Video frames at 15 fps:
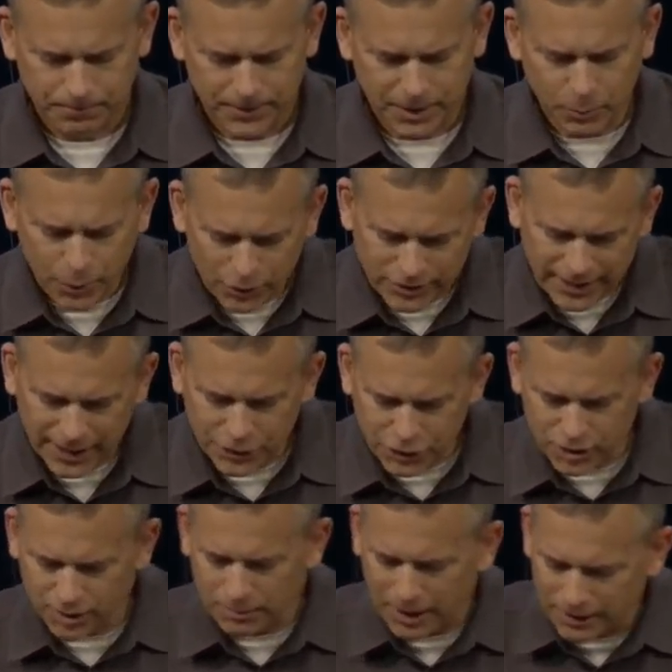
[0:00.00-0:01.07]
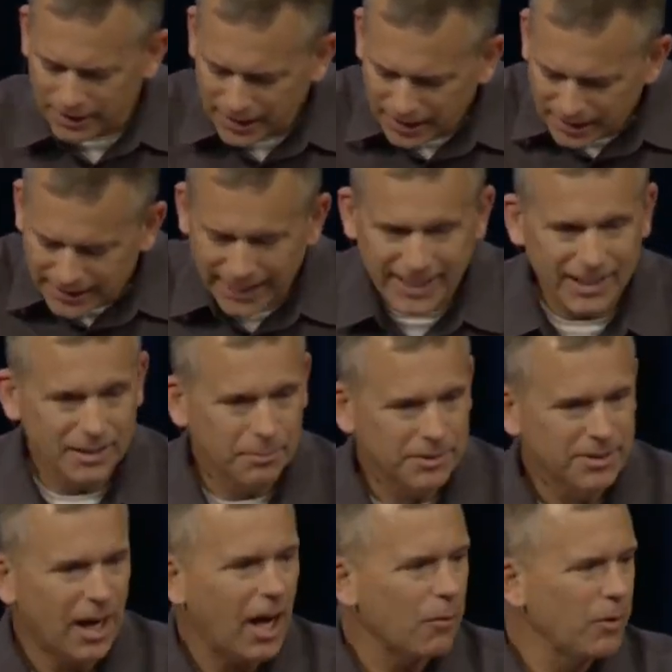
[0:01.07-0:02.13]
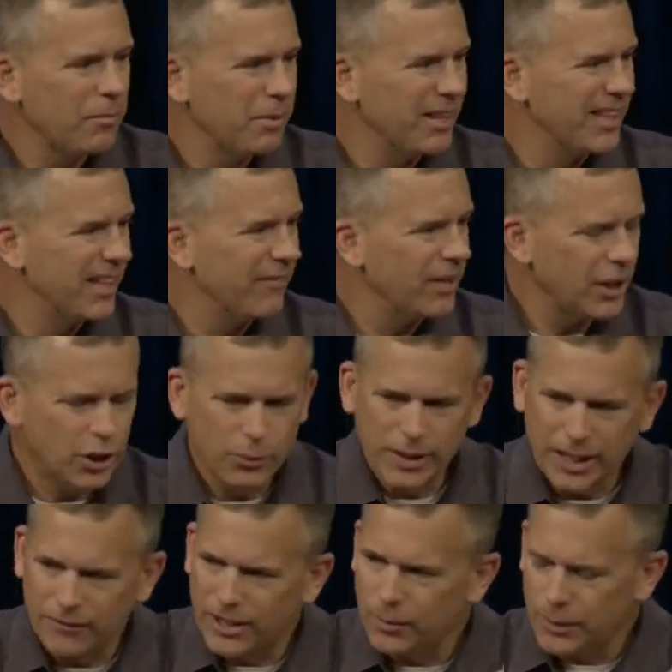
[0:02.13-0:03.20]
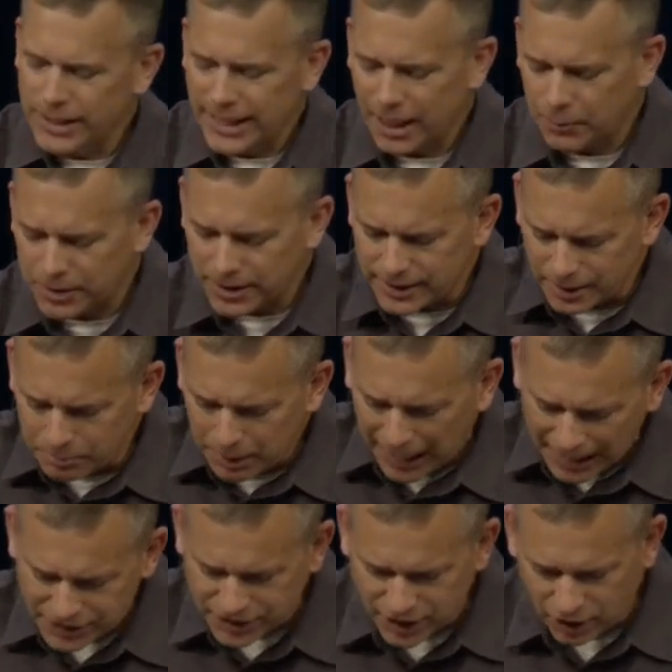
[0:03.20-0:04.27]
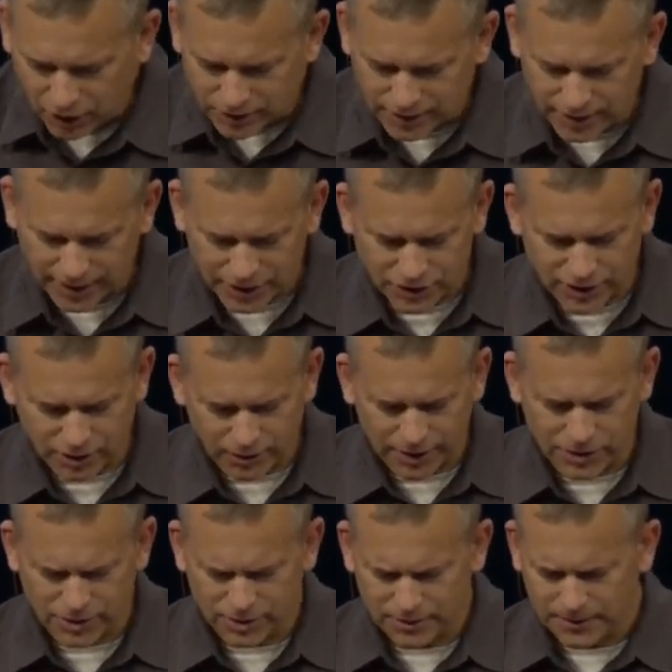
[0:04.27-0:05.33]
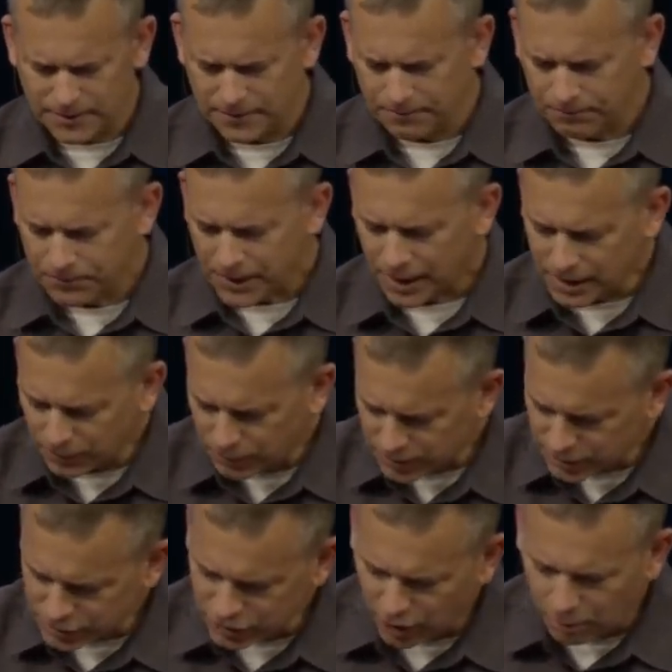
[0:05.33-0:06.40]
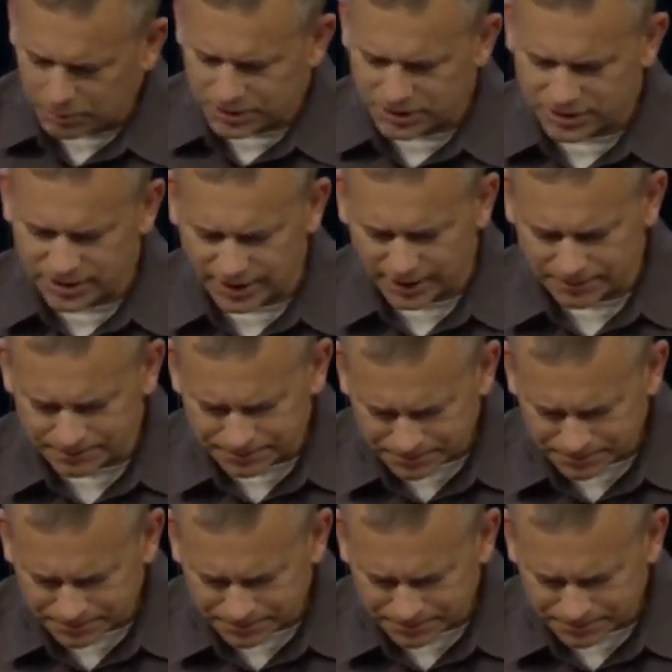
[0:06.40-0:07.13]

And we're intentional about taking the baton we've been given and doing everything we can with it and then passing it on to the next generation. I love what the psalmist said.